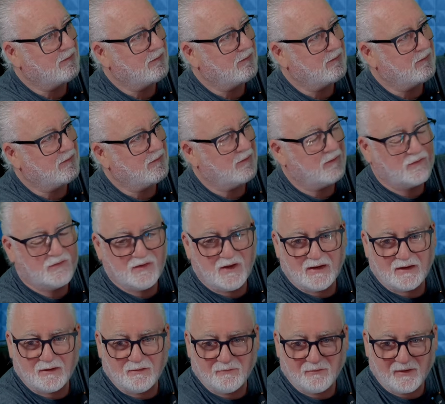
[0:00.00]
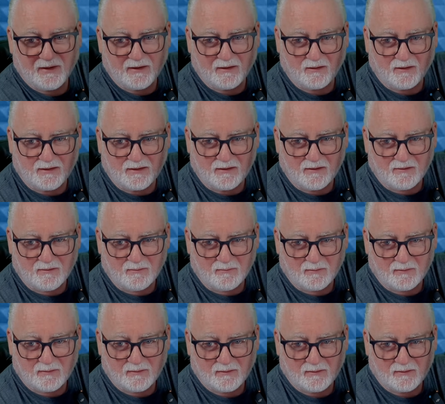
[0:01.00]
the second fret lighting up,
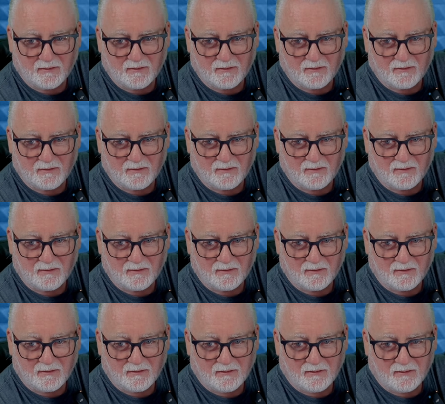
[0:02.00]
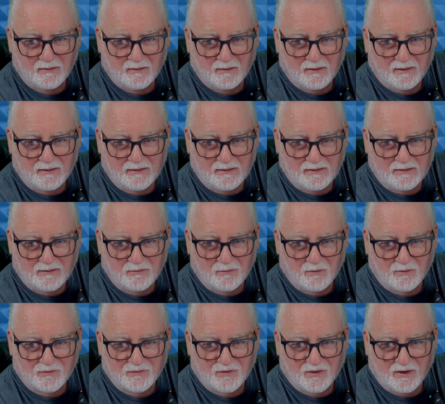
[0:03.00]
and E
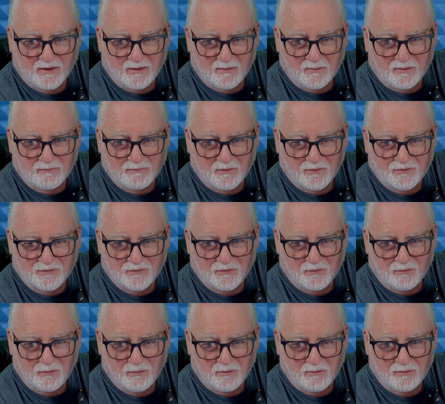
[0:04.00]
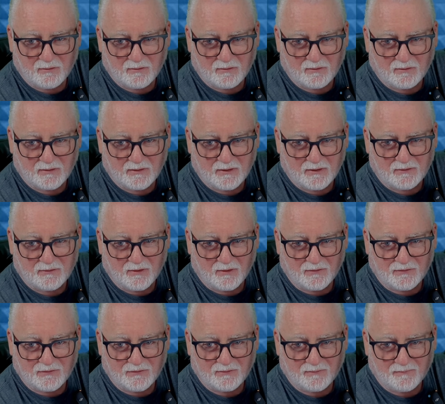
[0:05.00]
chord should light up the first two, and it
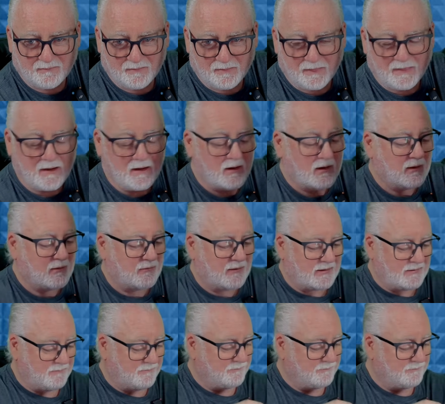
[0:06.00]
does. Right.